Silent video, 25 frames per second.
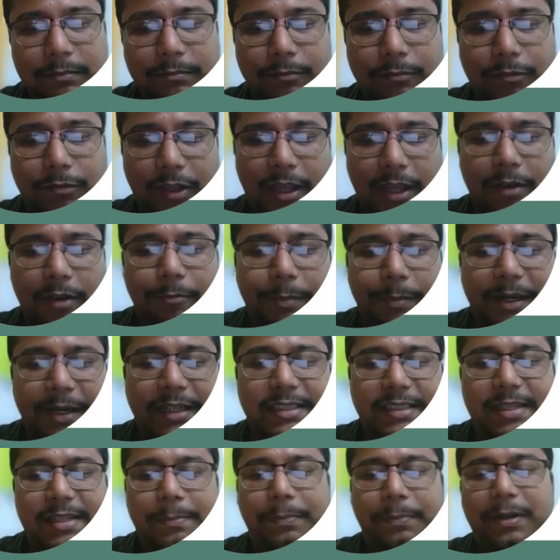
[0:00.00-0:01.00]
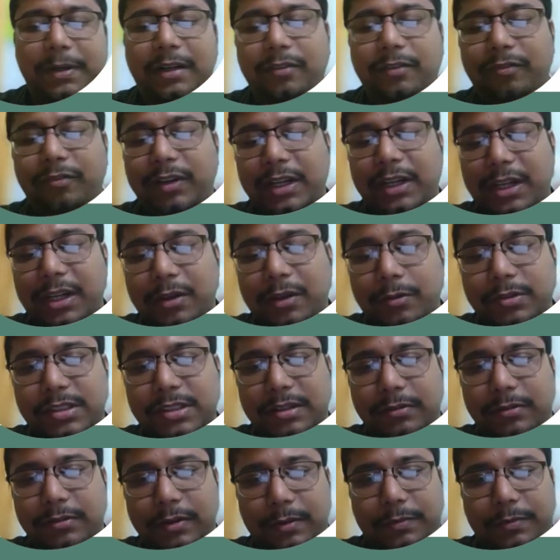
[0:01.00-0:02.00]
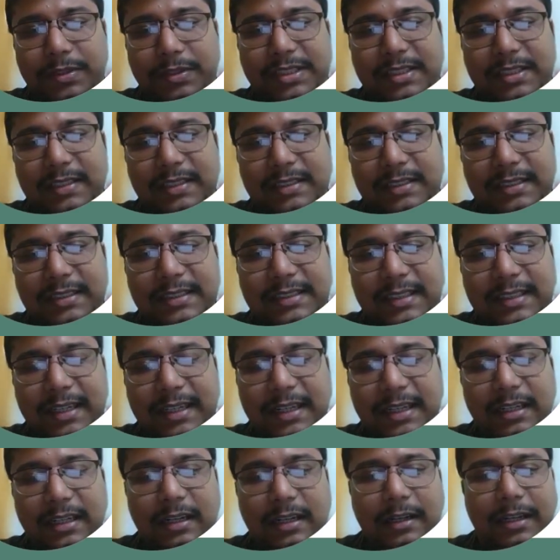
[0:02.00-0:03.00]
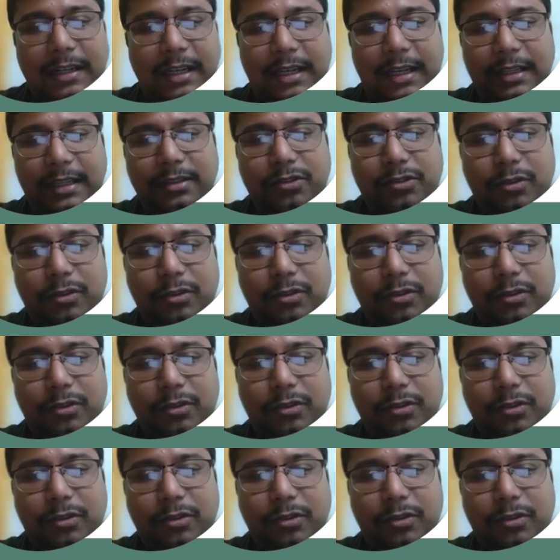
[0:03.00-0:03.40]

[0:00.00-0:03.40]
we have made separate videos and we have discussed this again and again.